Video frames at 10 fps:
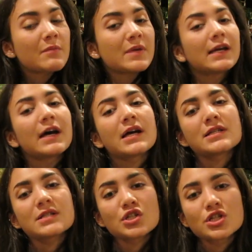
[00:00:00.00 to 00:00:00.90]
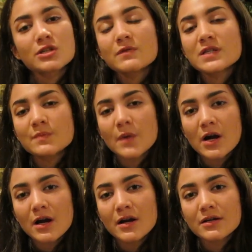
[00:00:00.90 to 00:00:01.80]
because she was
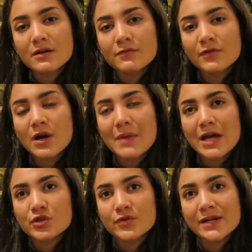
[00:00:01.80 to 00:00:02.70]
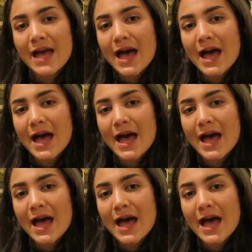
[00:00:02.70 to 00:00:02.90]
barred from entering